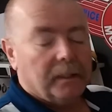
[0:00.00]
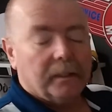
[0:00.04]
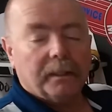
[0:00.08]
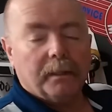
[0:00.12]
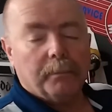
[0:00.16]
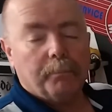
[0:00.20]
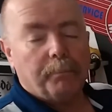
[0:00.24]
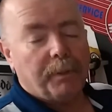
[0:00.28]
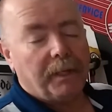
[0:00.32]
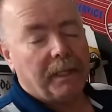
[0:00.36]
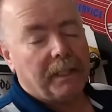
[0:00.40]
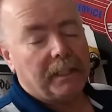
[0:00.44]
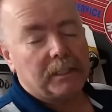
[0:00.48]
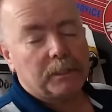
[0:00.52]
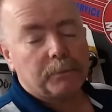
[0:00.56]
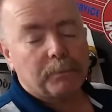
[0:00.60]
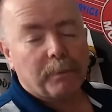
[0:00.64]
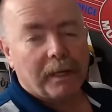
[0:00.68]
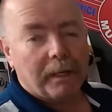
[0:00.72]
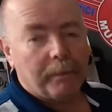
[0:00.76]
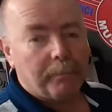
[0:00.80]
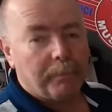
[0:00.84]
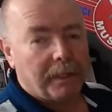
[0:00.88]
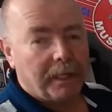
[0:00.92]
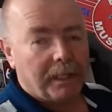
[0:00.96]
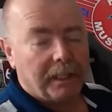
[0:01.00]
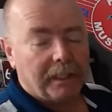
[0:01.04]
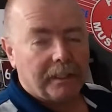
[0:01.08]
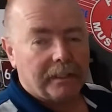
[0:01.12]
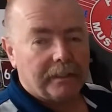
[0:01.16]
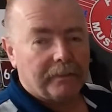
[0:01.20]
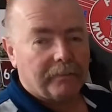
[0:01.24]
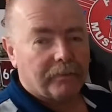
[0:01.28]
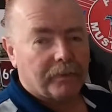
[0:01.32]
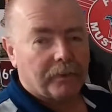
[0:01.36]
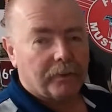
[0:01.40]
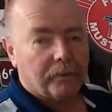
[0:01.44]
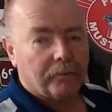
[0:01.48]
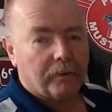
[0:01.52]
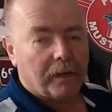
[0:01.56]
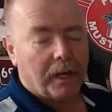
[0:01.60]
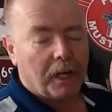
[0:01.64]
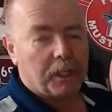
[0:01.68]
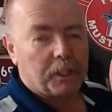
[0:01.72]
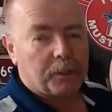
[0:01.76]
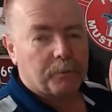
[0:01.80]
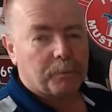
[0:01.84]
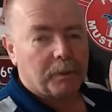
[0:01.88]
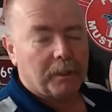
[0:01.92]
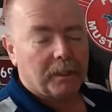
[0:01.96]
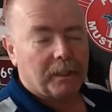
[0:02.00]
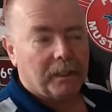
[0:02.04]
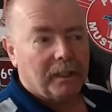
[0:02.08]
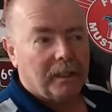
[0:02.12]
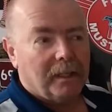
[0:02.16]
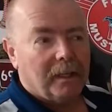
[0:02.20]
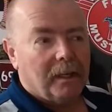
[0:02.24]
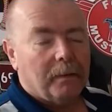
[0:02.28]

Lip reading: The pins may be in a different arrangement,